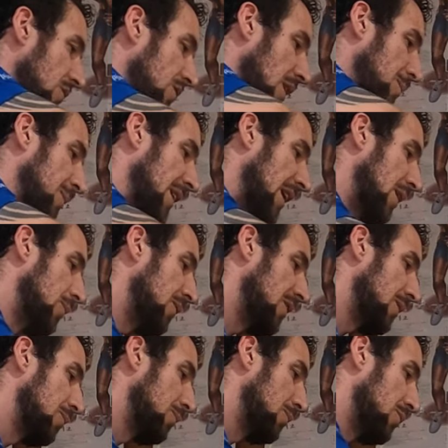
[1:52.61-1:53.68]
rub down with
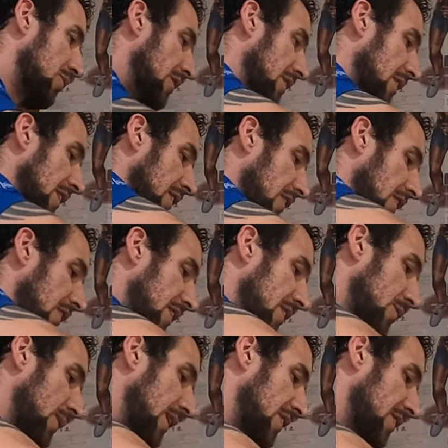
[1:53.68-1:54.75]
the printed side
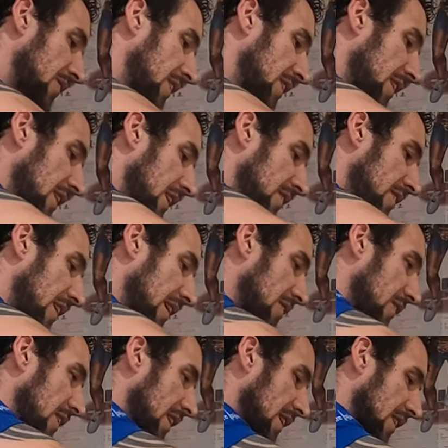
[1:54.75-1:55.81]
to activate the heat
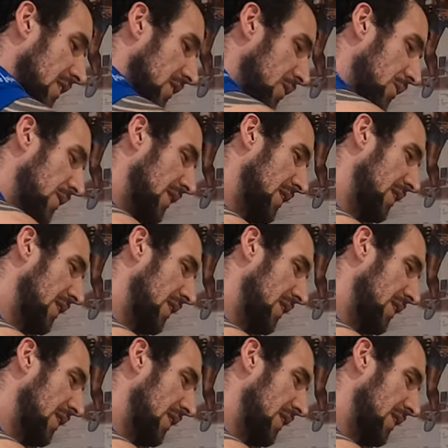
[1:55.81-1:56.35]
activated glue.